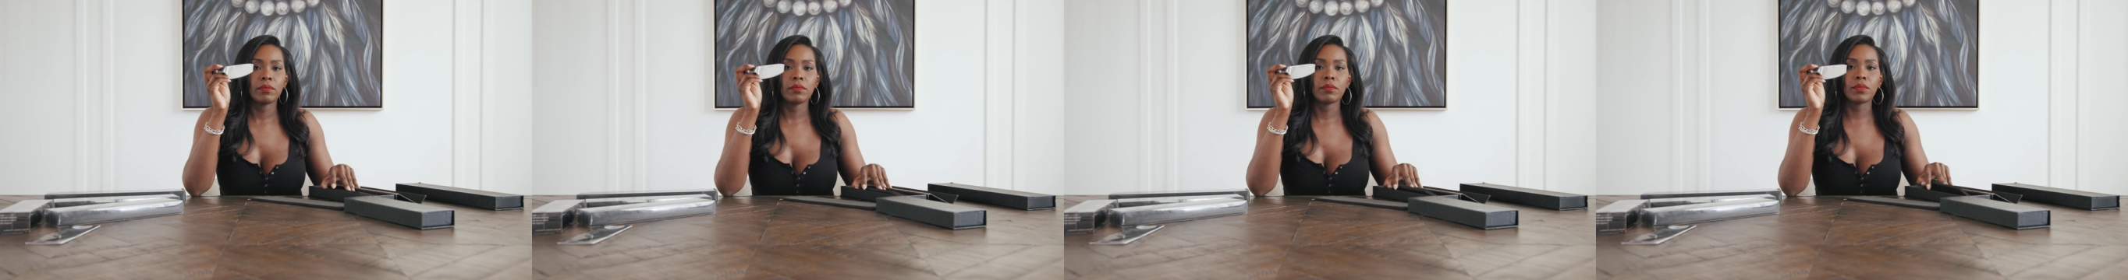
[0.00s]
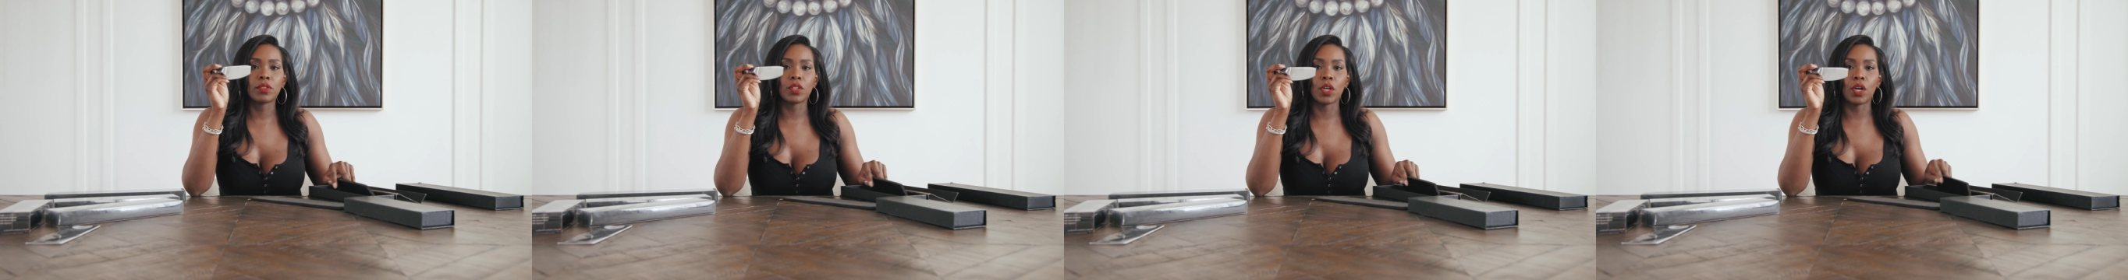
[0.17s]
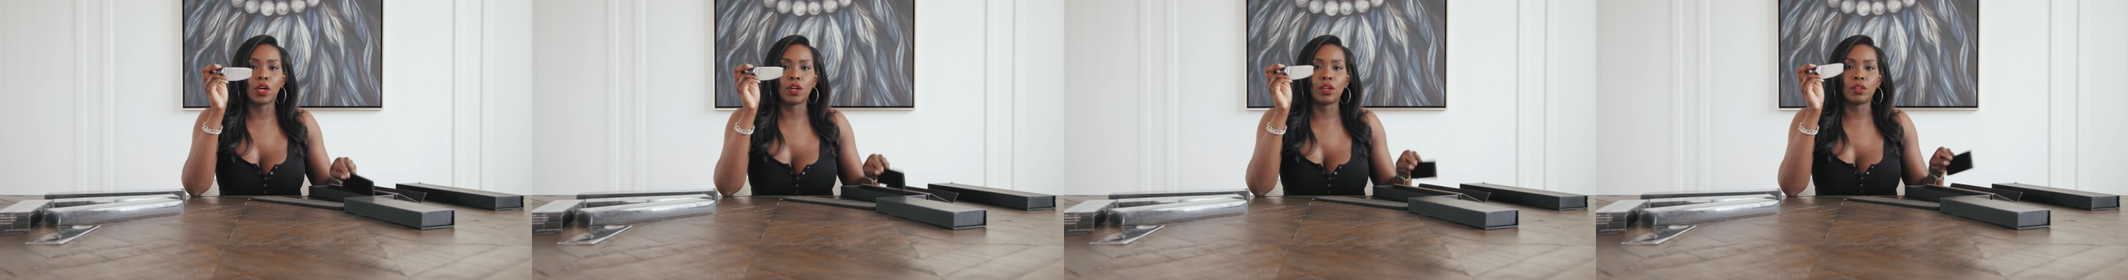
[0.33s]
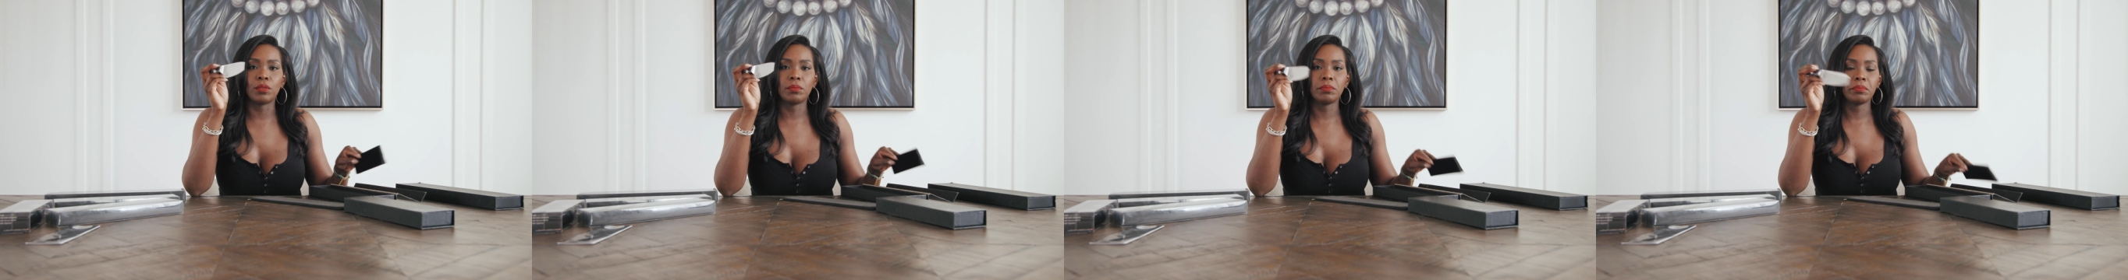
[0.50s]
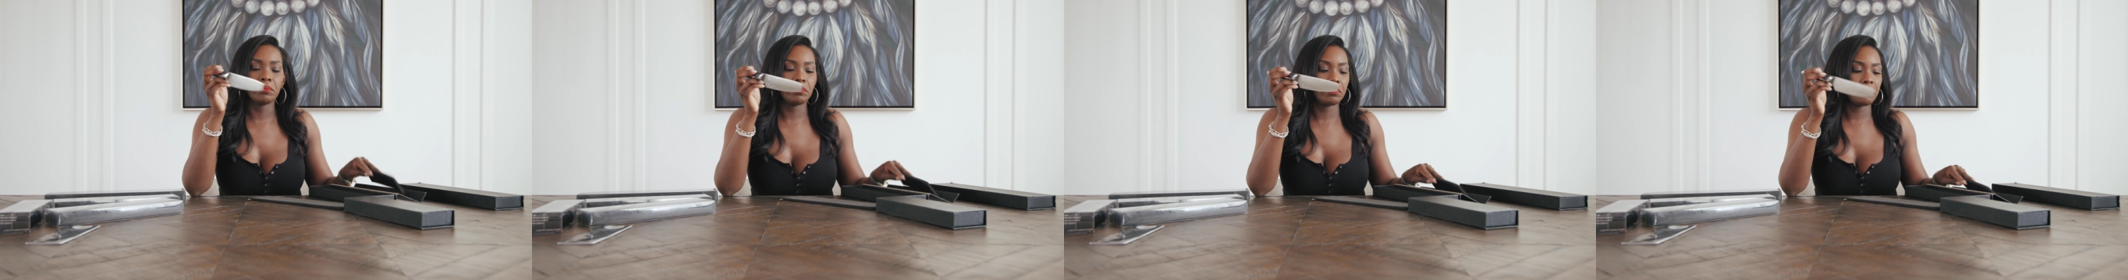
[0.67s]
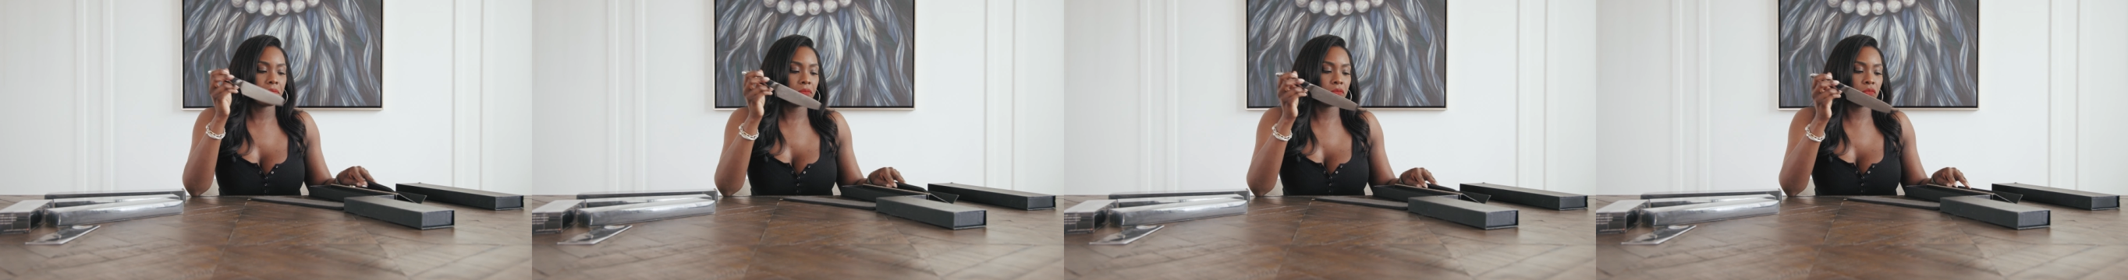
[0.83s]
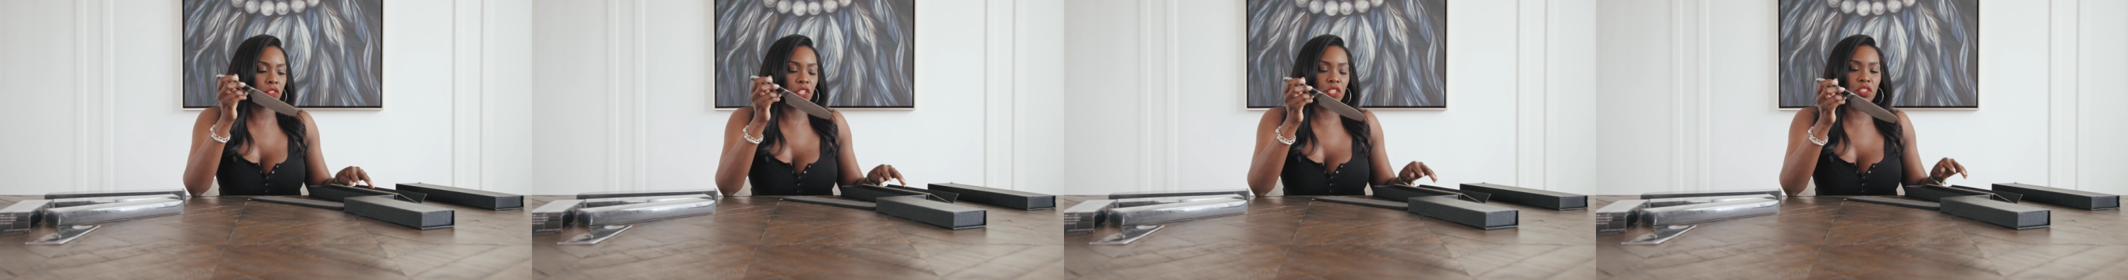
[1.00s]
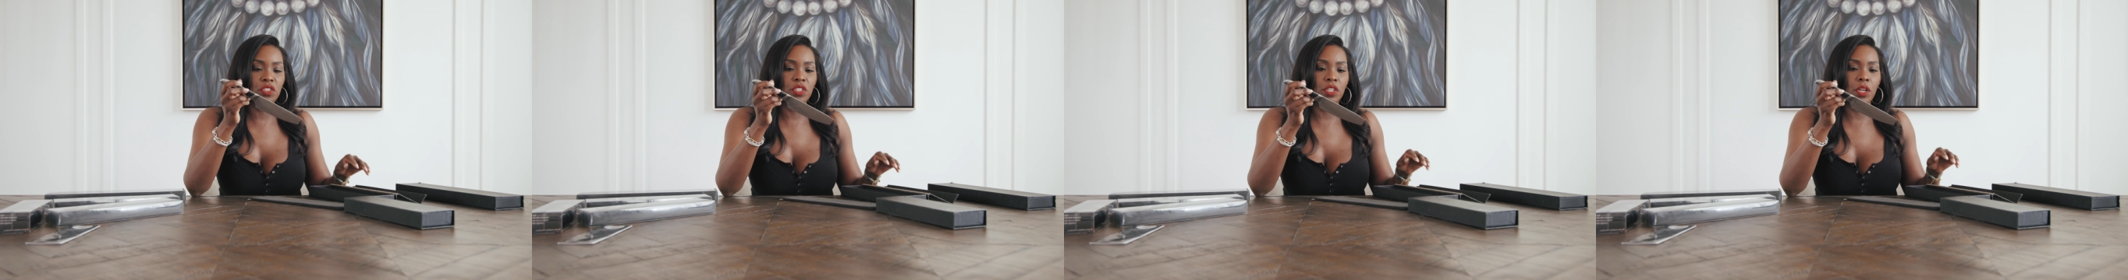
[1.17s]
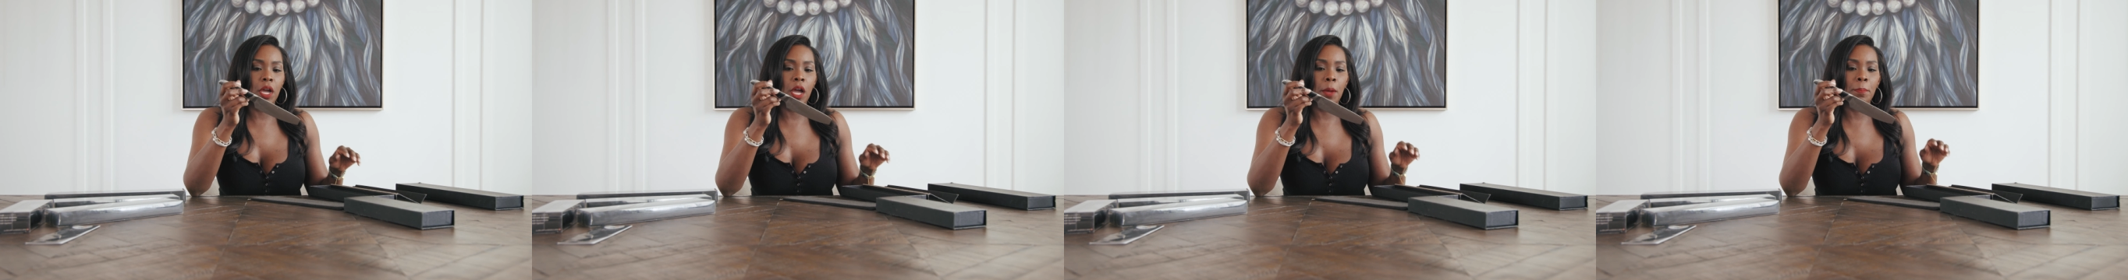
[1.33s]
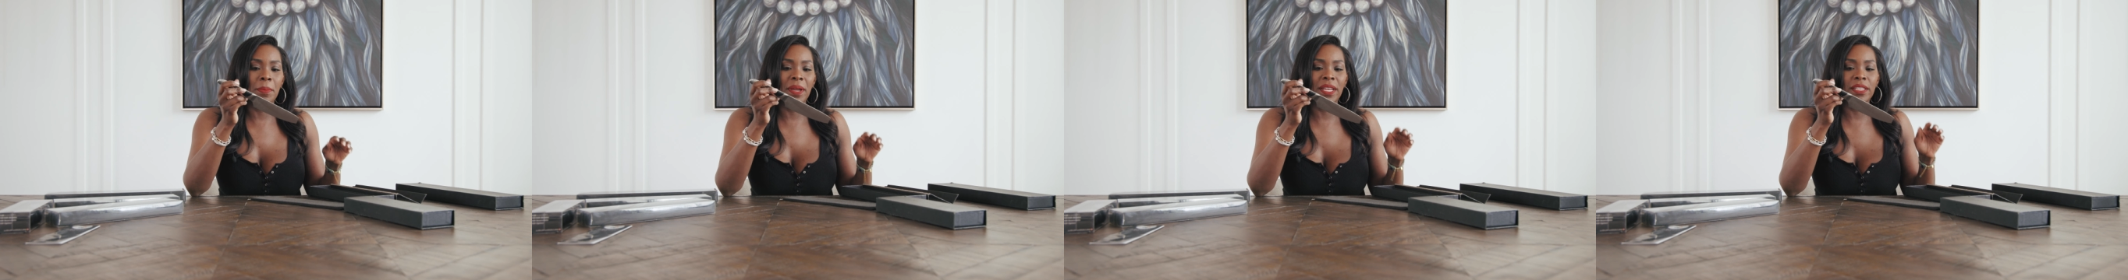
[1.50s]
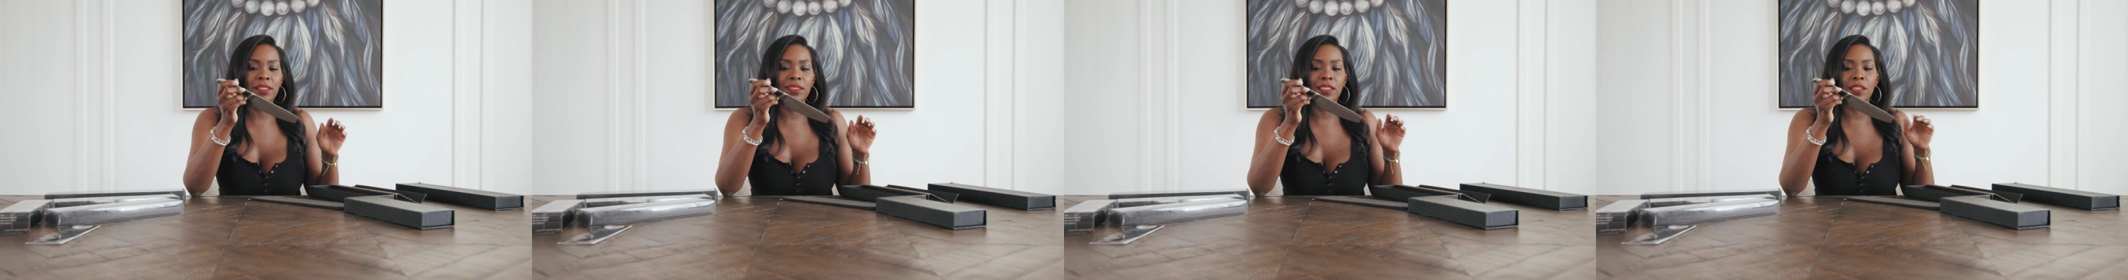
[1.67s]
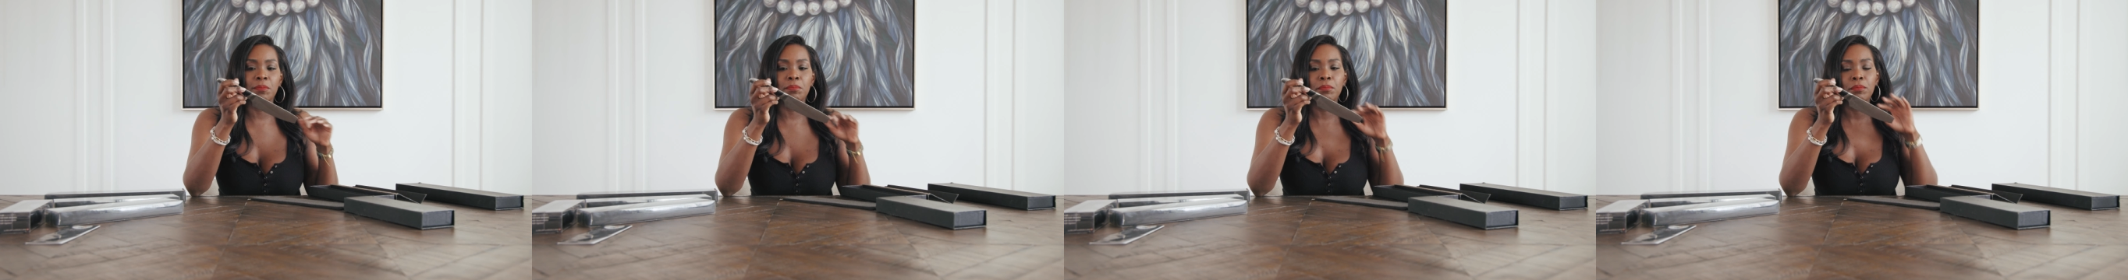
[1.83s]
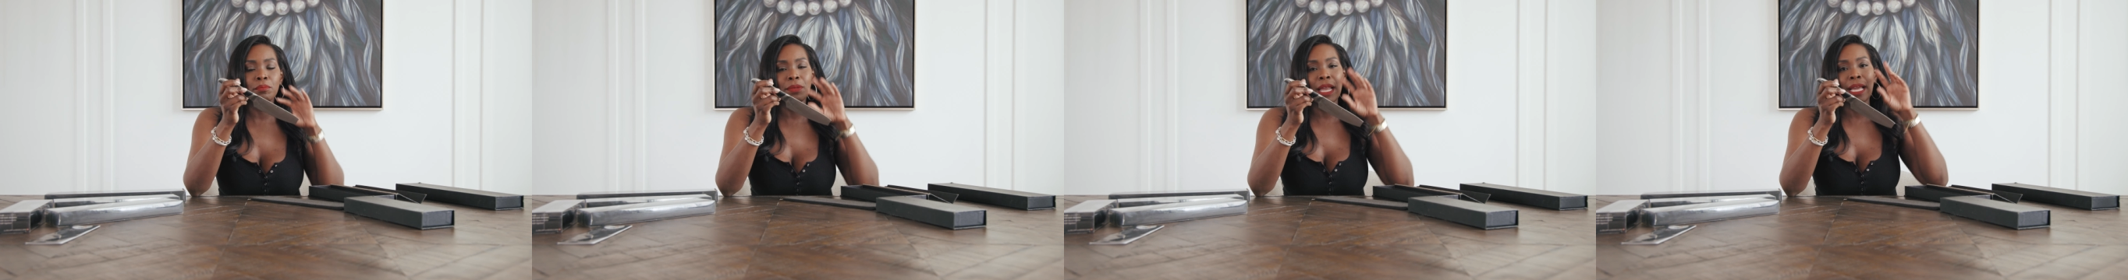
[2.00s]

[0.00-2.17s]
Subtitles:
So just a basic,